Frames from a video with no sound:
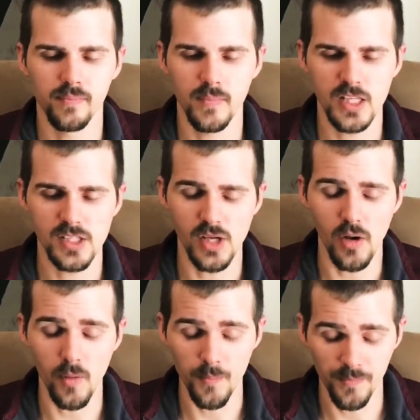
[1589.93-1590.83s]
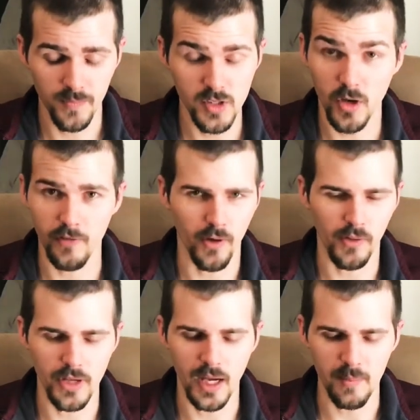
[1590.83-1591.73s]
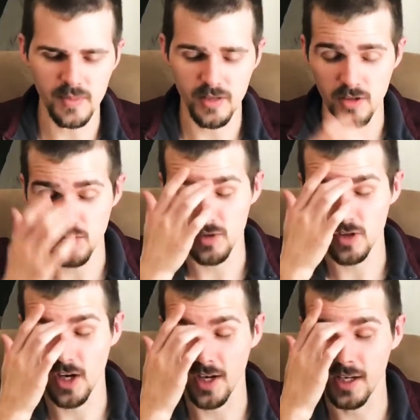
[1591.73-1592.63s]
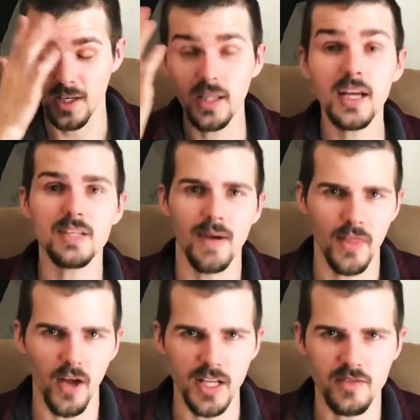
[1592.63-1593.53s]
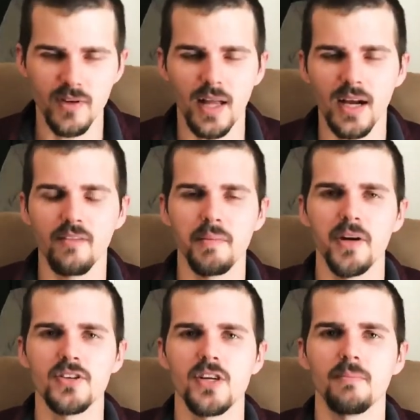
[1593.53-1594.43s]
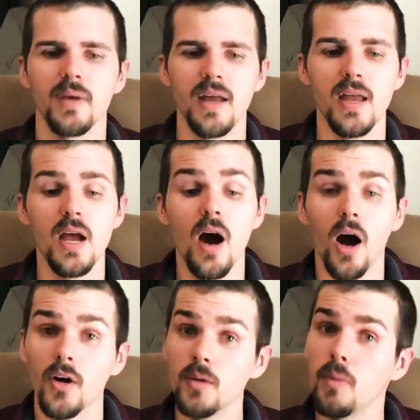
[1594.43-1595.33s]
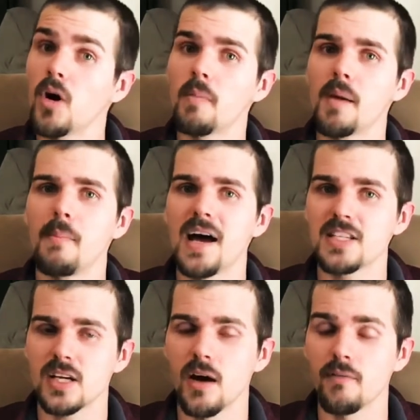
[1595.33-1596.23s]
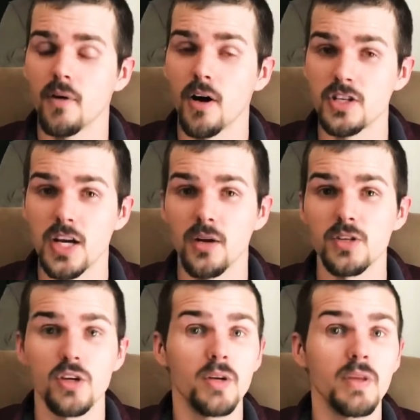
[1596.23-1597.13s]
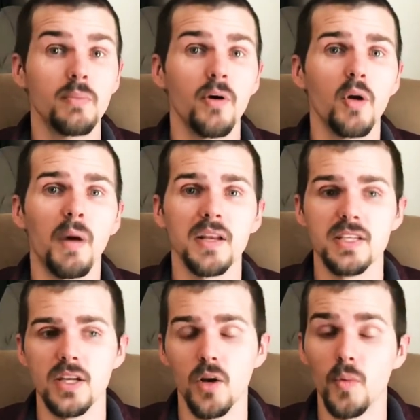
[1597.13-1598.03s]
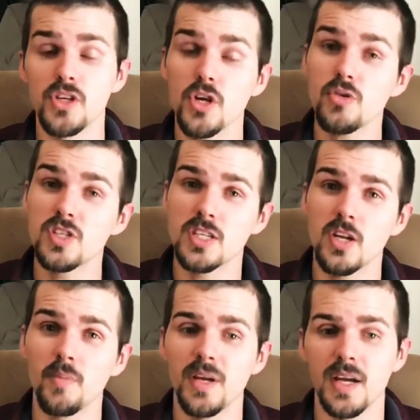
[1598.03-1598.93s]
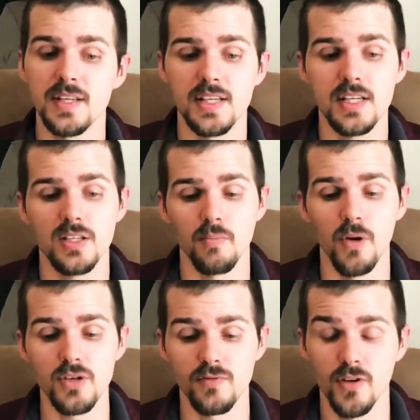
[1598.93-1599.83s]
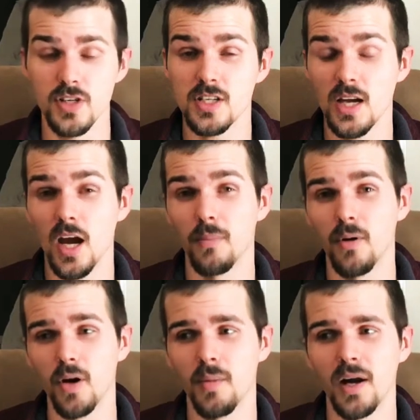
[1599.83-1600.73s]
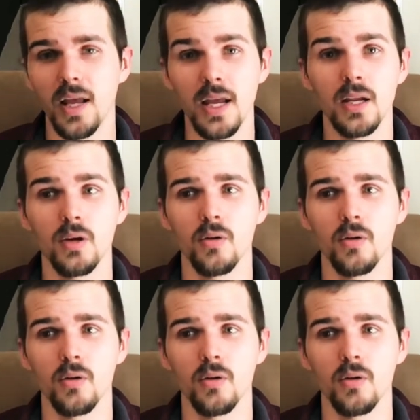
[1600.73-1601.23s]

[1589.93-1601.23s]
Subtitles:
So, sorry for all the ums, I just was trying to collect my thoughts, for lack of a better term, but our new Pokemon mascot for our channel is going to be the Pokemon Ditto. We chose Ditto because he's the most versatile Pokemon and